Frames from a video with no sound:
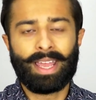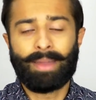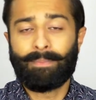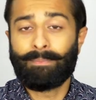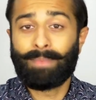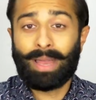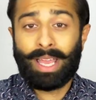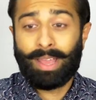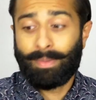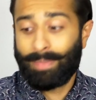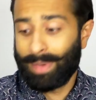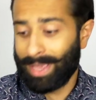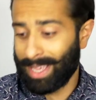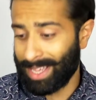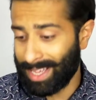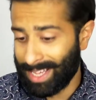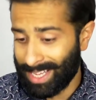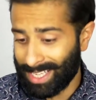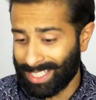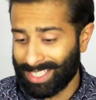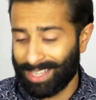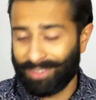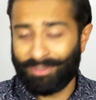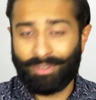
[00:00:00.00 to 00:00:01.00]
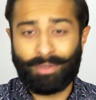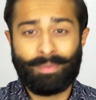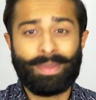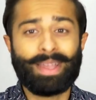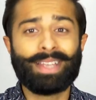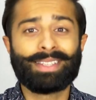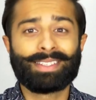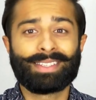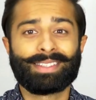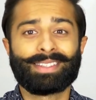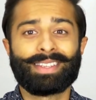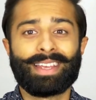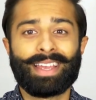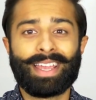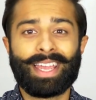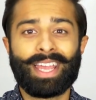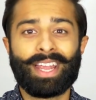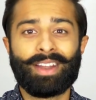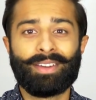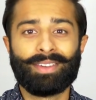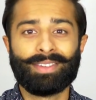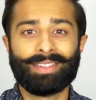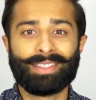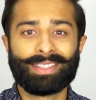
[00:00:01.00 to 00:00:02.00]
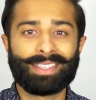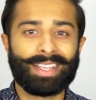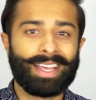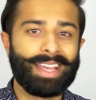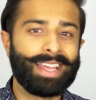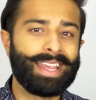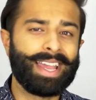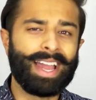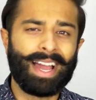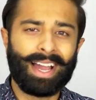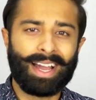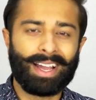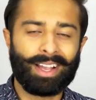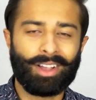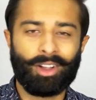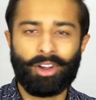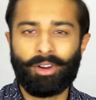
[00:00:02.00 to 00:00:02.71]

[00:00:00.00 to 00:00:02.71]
It may be easy for me to sit here and say, yeah,